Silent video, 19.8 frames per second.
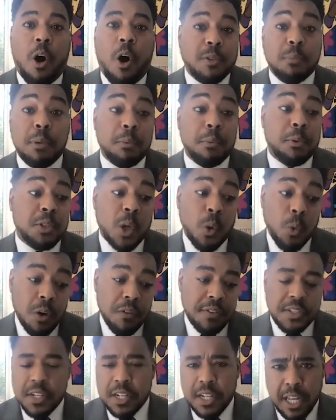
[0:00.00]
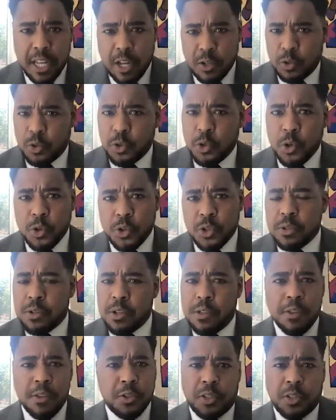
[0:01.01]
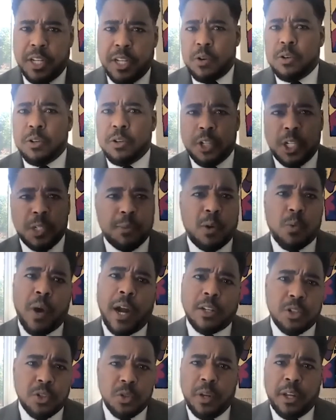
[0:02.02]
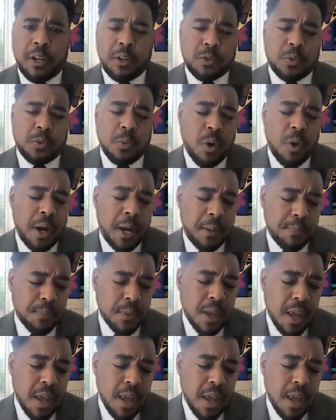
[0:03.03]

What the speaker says: Often people say, well, if it's in the Constitution, then this guarantees my right to do X or Y.